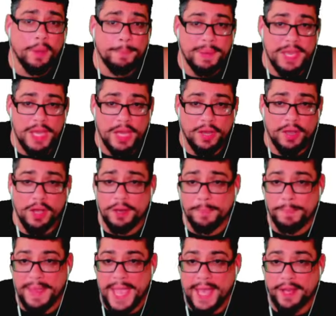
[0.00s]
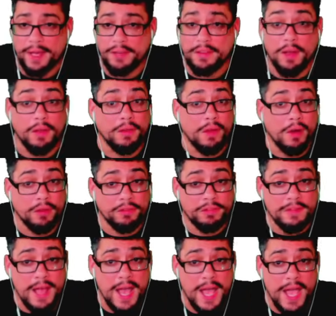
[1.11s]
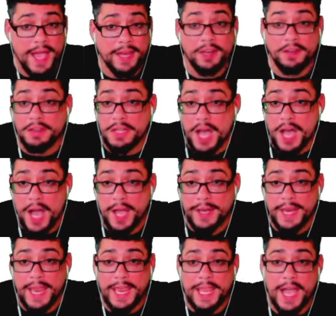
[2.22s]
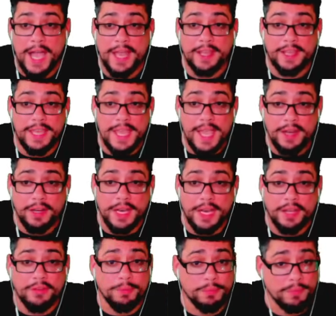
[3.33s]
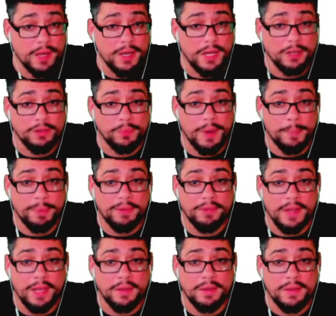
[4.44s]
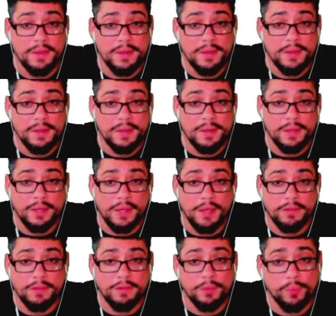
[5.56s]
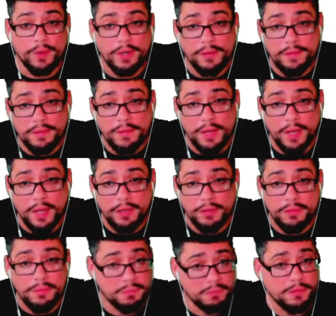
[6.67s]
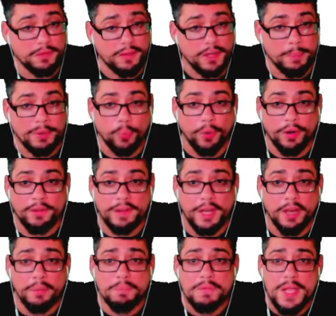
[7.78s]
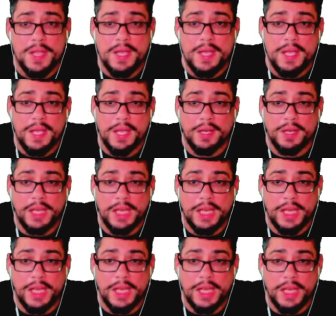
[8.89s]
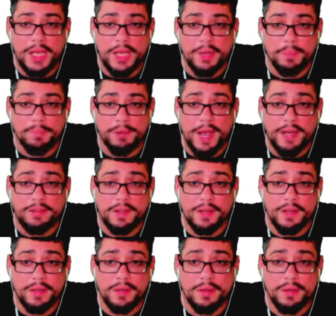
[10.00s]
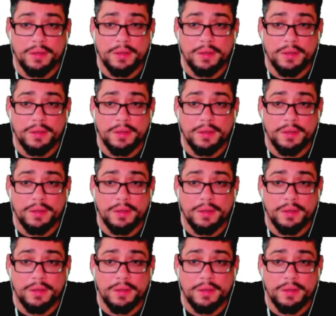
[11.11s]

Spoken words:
appear on the ballot alongside non-AI candidates running to represent the constituents, skipping the words here, in the Brighton